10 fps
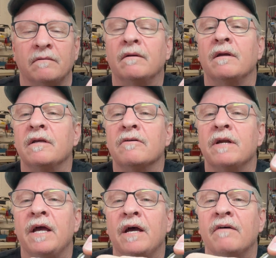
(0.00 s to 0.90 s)
a year and
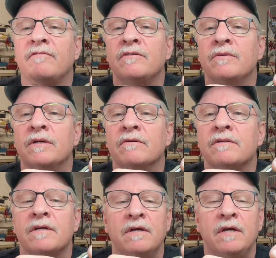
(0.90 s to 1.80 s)
a half, 2
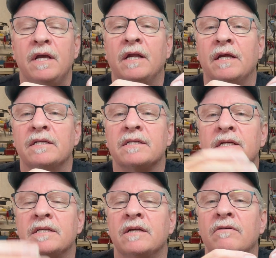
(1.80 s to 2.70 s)
years, and I just
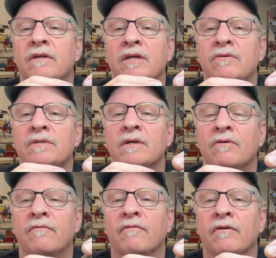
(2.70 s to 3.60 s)
continue to use it
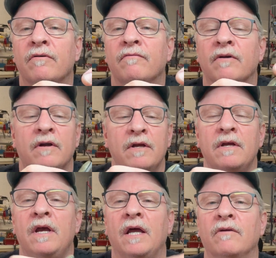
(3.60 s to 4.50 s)
over and over.
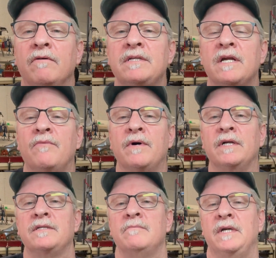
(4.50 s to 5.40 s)
And the reason I
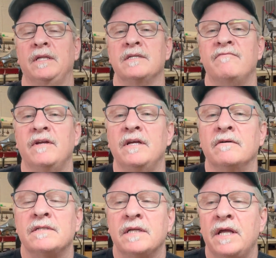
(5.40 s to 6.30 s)
wanted to make this video
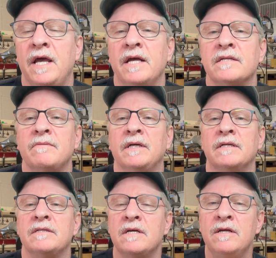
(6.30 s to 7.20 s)
today is
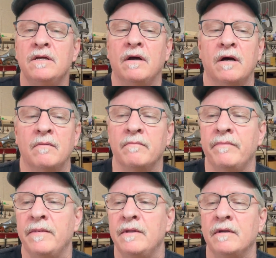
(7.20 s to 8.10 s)
because
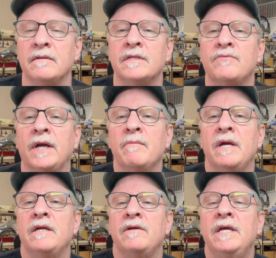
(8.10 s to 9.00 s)
it's
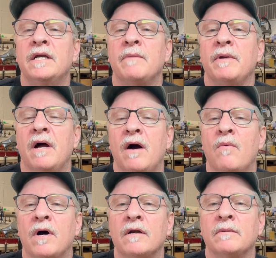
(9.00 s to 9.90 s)
recommended you heat it up in hot
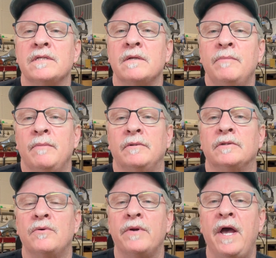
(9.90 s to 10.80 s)
water, but some people
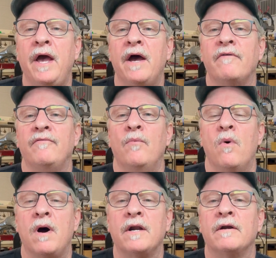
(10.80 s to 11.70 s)
don't have
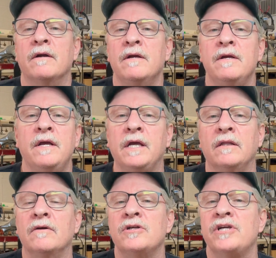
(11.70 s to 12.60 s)
water in
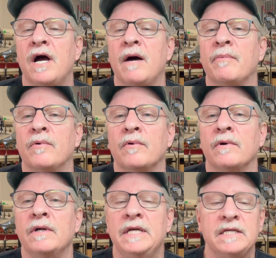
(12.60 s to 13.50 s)
their shop
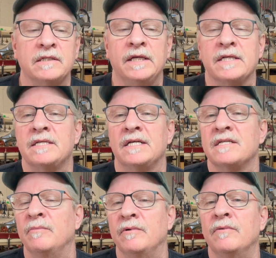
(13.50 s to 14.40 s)
or easily
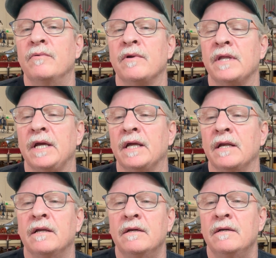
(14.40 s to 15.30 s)
accessible where they
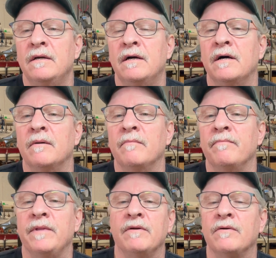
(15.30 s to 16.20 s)
can
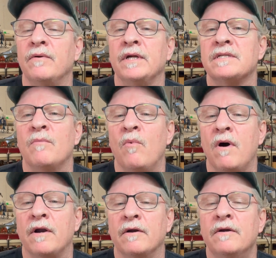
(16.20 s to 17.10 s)
go get some
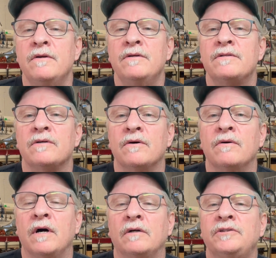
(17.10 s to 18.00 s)
water.
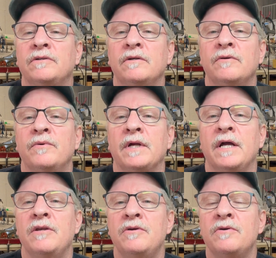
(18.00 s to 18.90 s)
So I'll show you what I
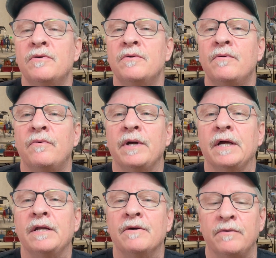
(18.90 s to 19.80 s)
do when
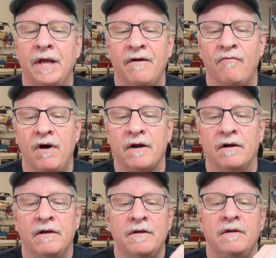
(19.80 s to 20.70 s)
I don't have
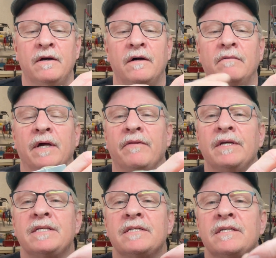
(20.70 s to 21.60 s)
water. Now
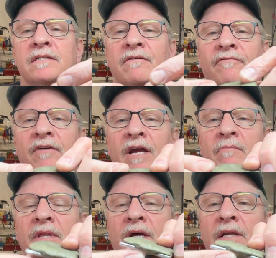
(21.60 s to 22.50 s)
this is just a
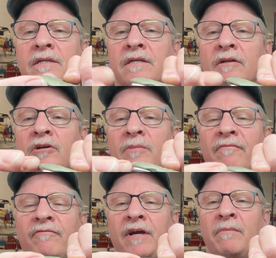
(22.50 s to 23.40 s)
frame it's an aluminum
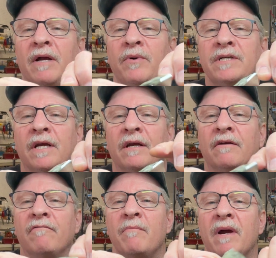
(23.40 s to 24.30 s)
frame, and I wish I
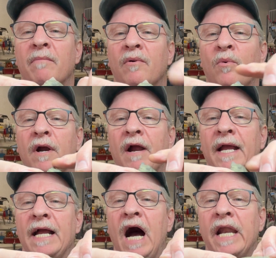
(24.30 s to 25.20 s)
could remember where I
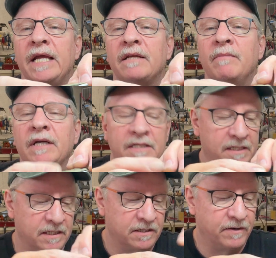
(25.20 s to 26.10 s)
got it because
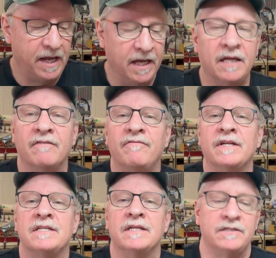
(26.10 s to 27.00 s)
it's so handy. It
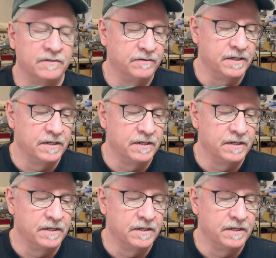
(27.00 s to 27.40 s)
fits into